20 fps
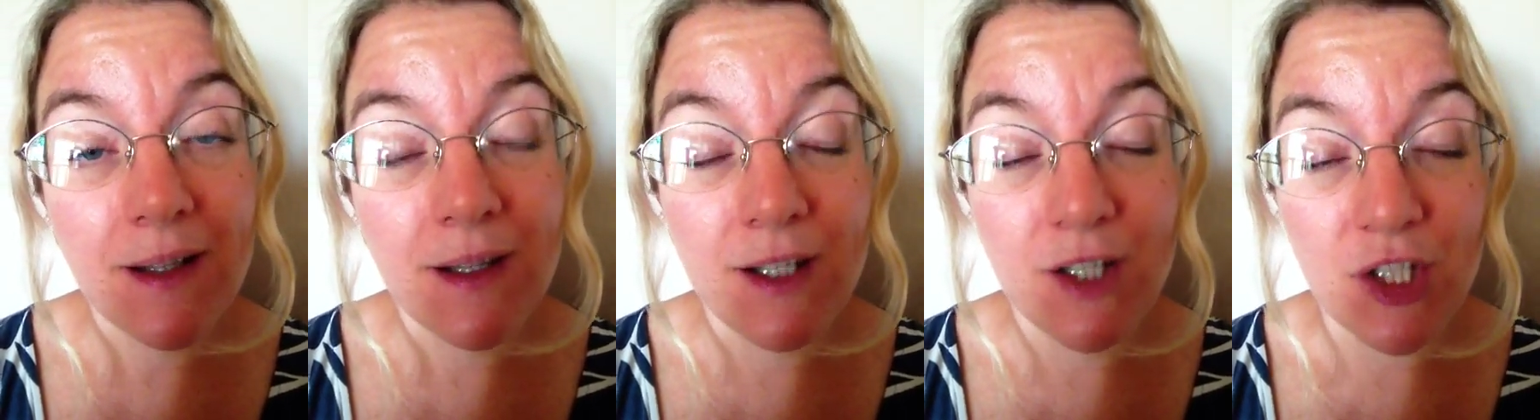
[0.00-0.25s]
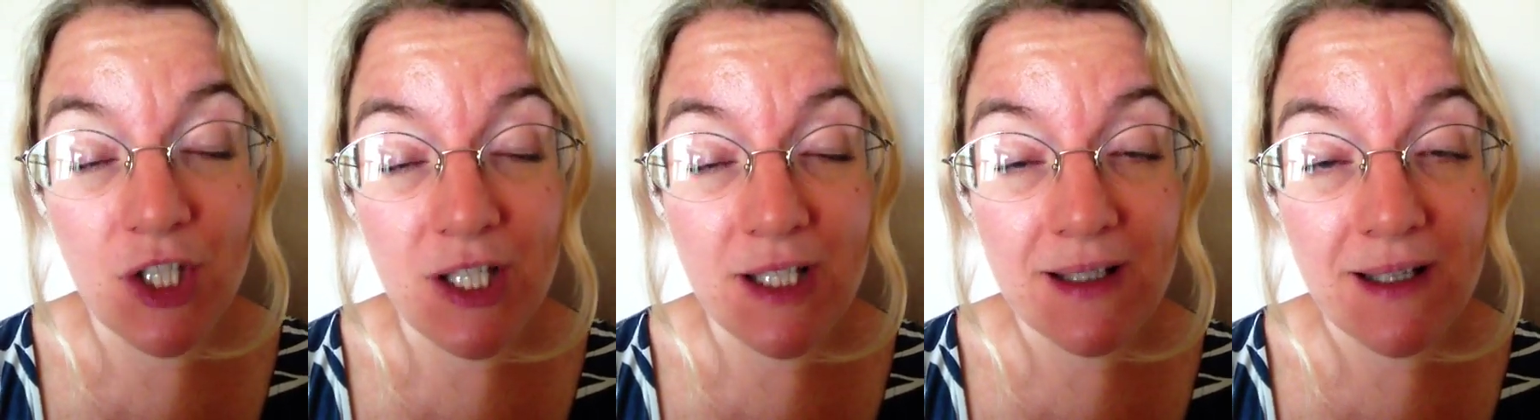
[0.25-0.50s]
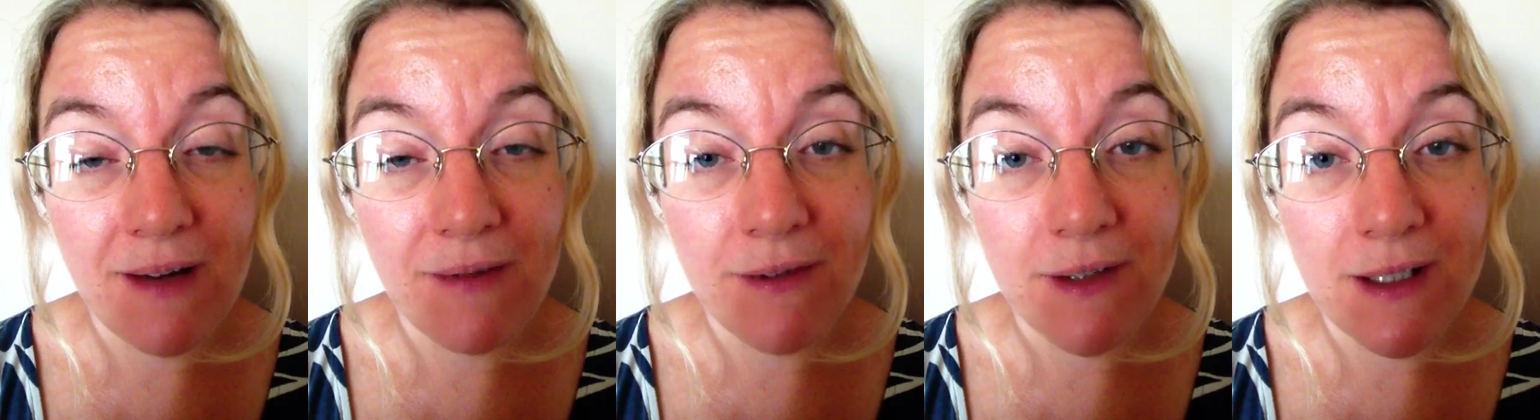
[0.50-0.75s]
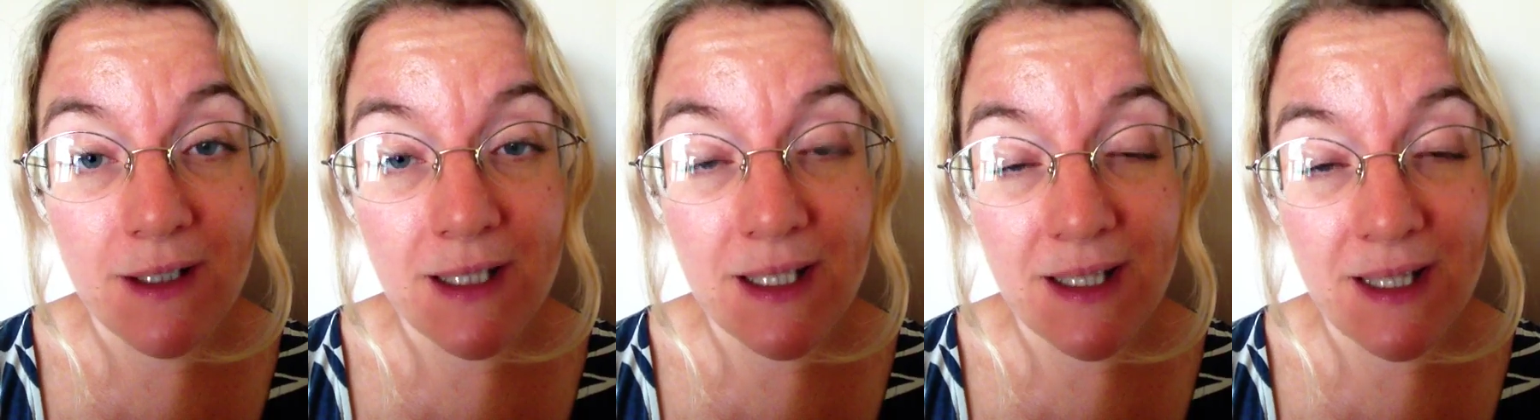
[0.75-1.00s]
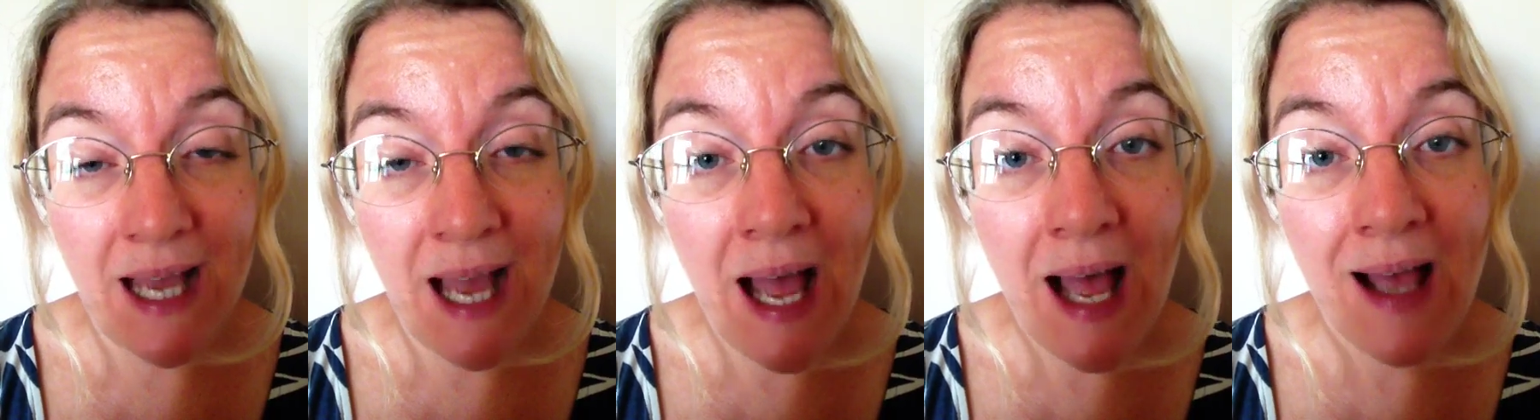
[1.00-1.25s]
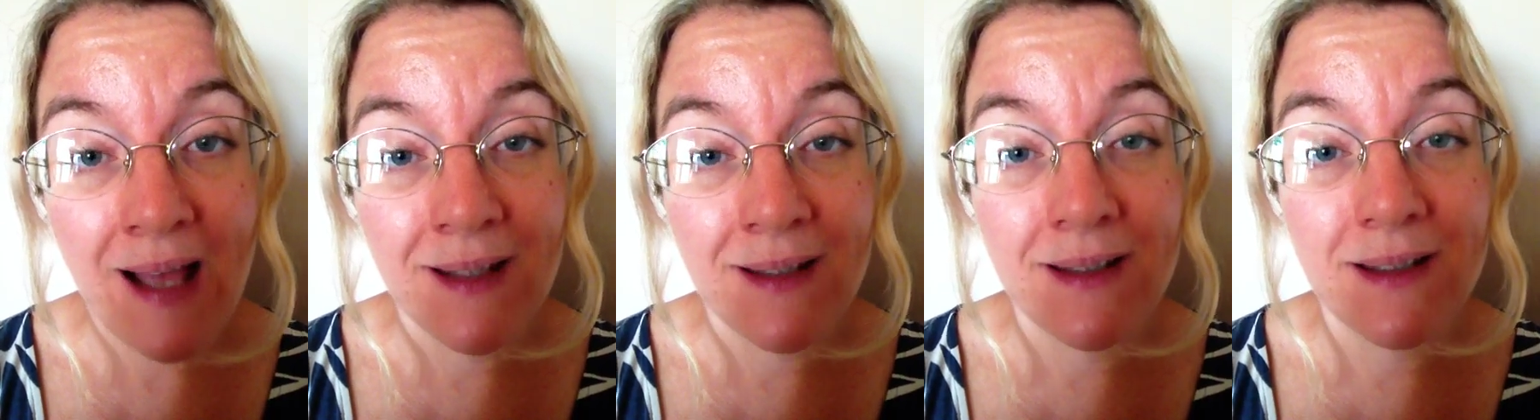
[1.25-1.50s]
that she suffered at the
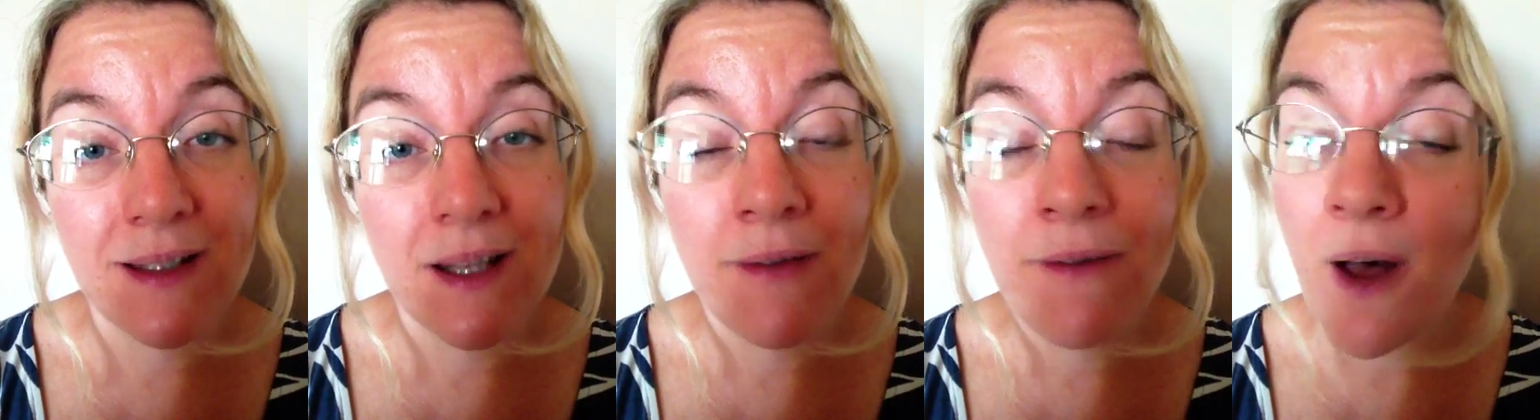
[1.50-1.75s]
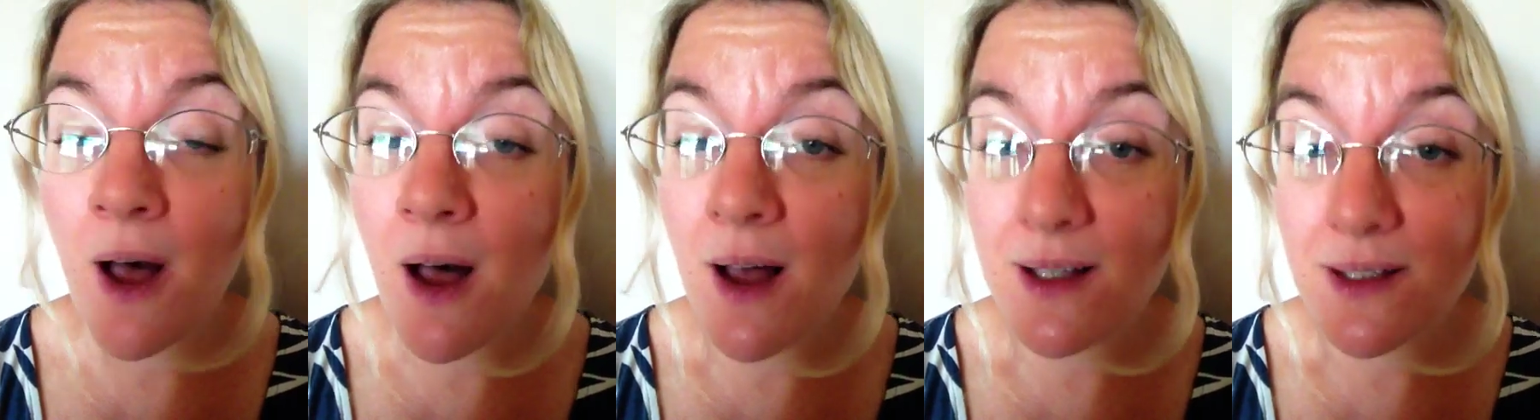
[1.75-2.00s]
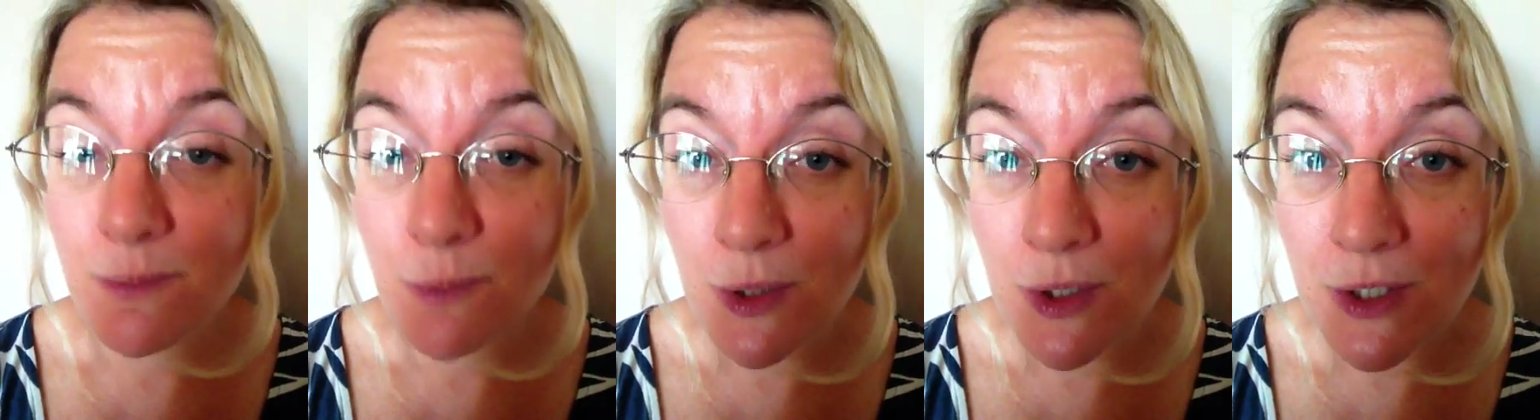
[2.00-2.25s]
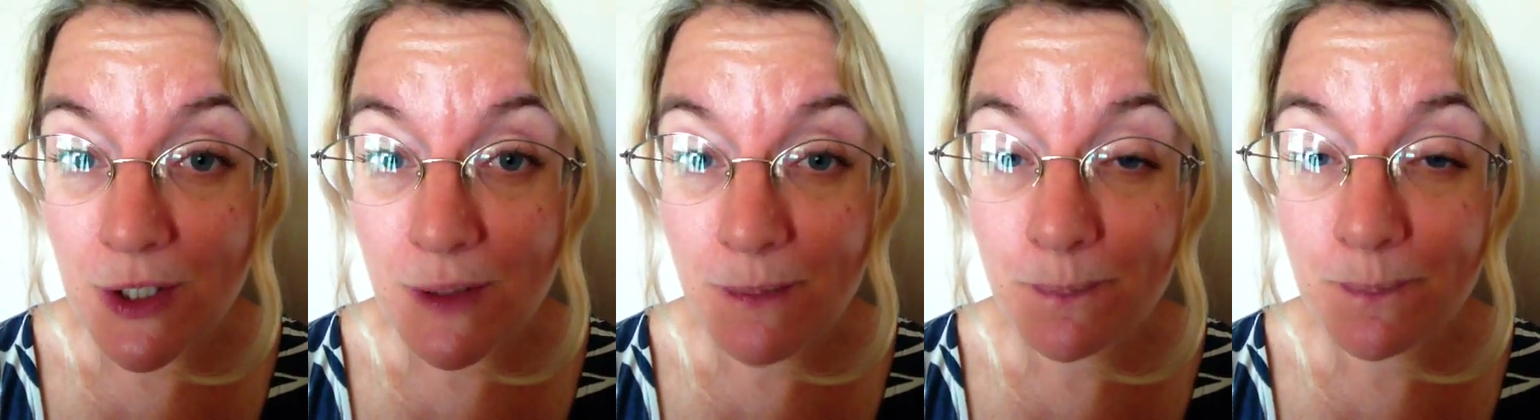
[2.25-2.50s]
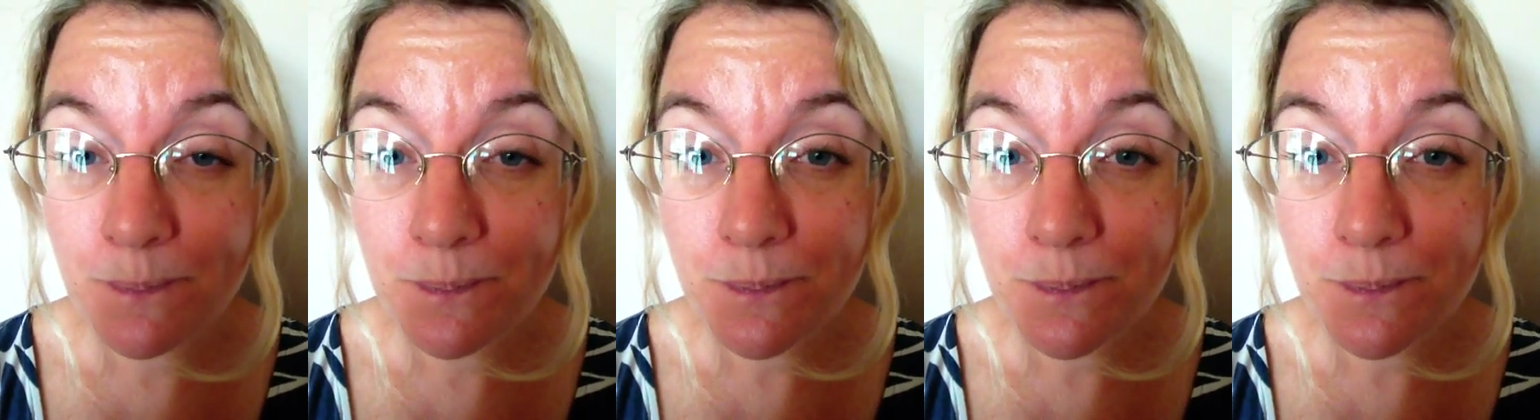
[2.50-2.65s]
hands of her husband.